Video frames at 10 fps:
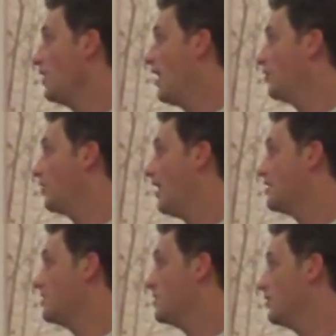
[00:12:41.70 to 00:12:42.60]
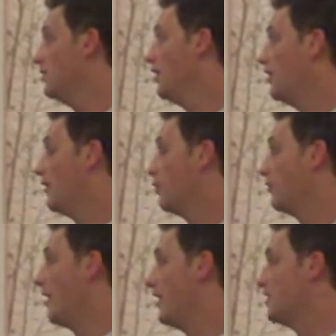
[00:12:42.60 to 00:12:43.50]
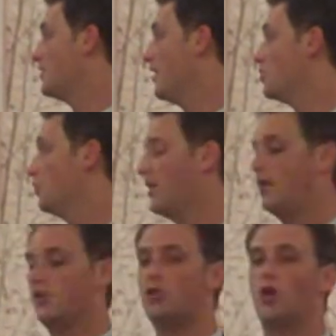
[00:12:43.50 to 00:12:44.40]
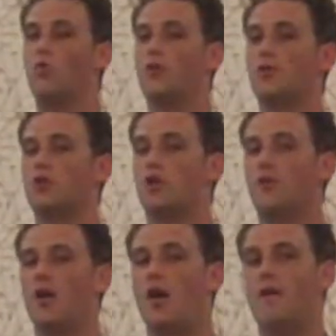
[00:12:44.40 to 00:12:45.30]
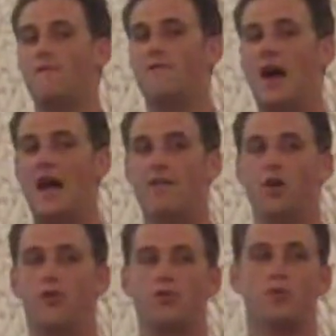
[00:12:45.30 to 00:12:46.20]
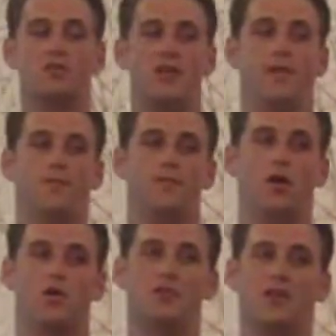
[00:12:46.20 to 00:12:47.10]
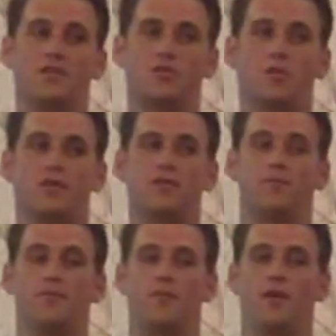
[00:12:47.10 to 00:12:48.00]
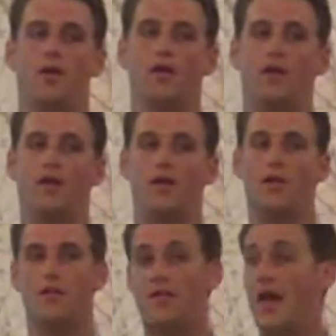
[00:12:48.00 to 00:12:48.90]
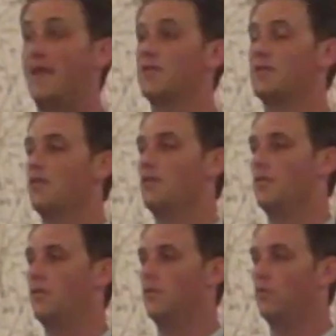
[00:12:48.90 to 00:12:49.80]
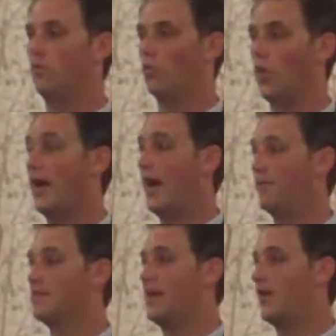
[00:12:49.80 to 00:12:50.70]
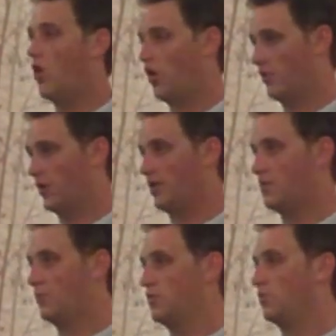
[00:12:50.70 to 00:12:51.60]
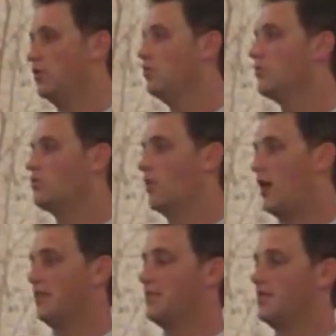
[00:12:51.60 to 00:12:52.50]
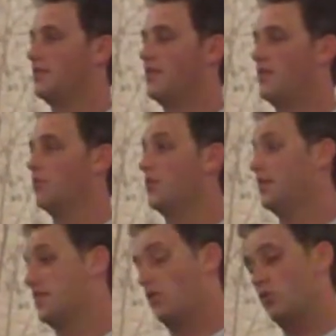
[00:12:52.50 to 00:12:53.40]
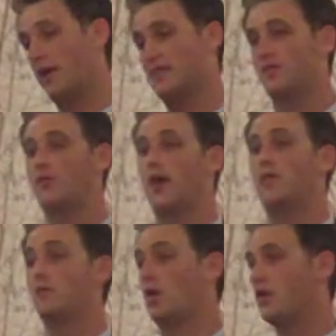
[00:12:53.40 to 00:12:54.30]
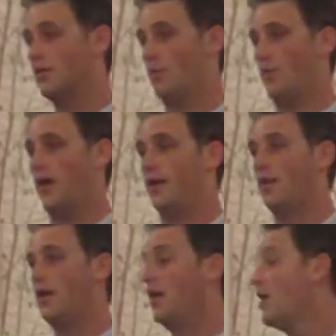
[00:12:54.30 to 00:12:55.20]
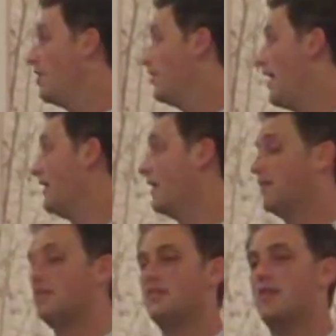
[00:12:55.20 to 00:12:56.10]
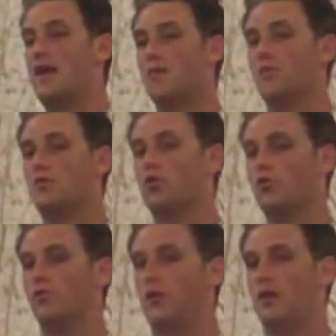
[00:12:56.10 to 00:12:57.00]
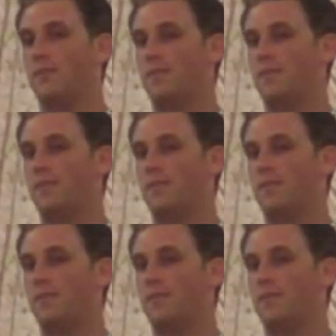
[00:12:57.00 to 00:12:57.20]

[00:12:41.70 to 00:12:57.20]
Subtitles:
After last season, they provided us tangible data to show we returned 500% on our tickets and suites. That's what happens at all of our customers. We use the Rockets as an example because I know you guys can find them and talk to them about it. They get the same scrutiny